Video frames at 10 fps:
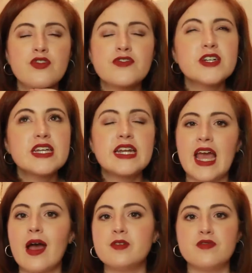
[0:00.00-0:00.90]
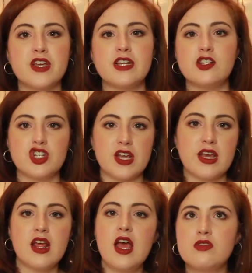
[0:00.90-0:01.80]
Freaking captivating
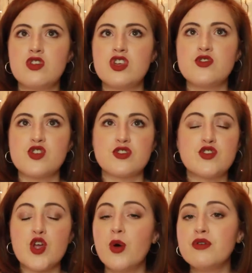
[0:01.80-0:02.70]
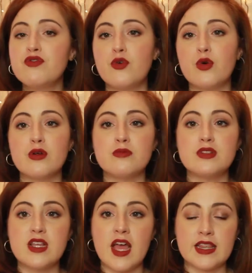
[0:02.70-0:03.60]
shit. She's just so
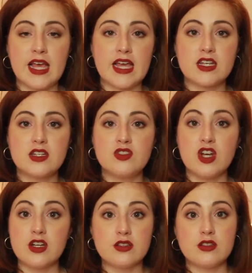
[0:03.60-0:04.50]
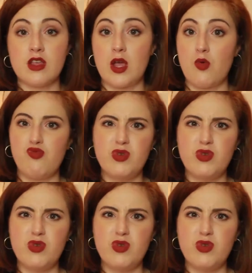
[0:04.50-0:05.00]
informed and like does like